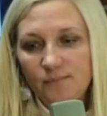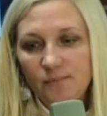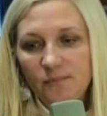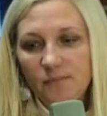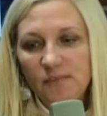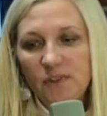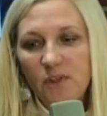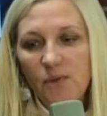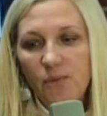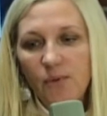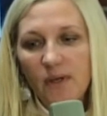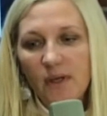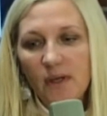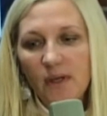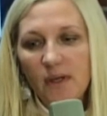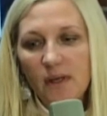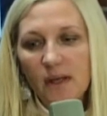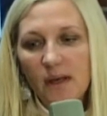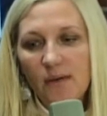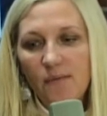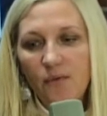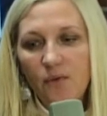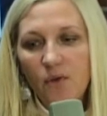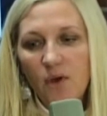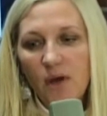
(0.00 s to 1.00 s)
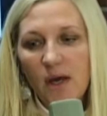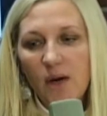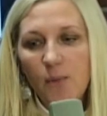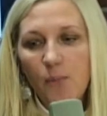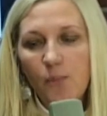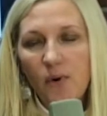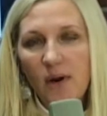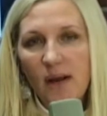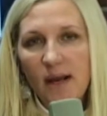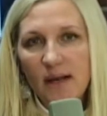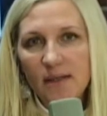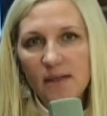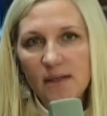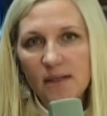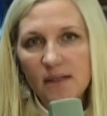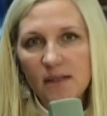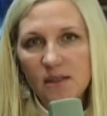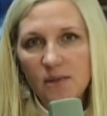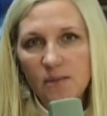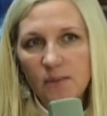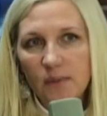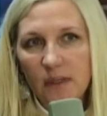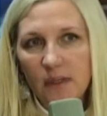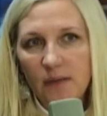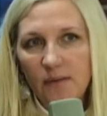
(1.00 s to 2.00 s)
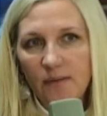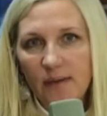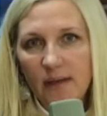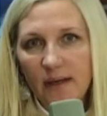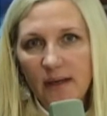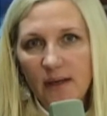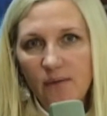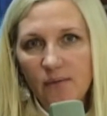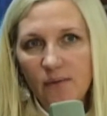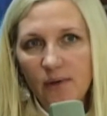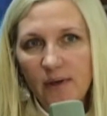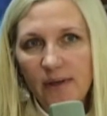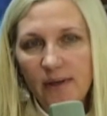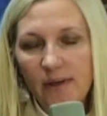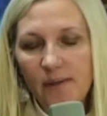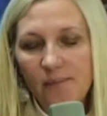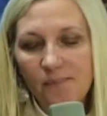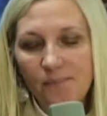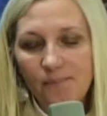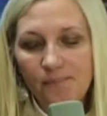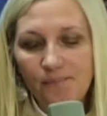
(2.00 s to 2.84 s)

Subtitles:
So we're going to have a lot of practice around that, right?